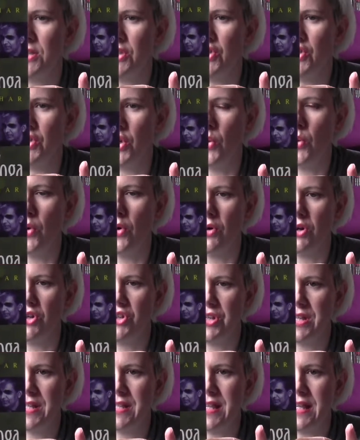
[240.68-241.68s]
so
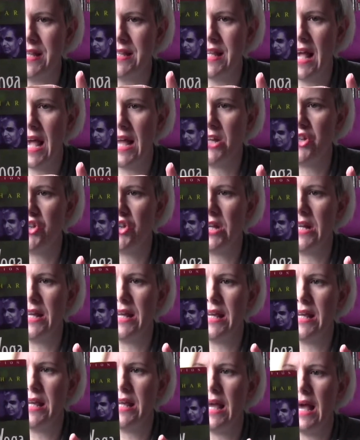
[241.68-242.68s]
gorgeous. It's
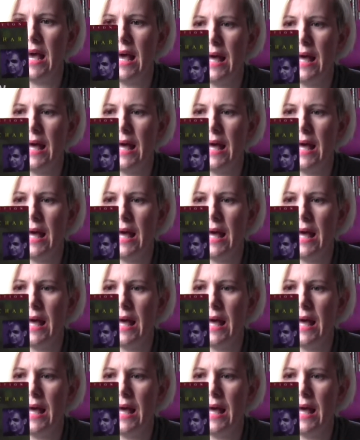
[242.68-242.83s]
actually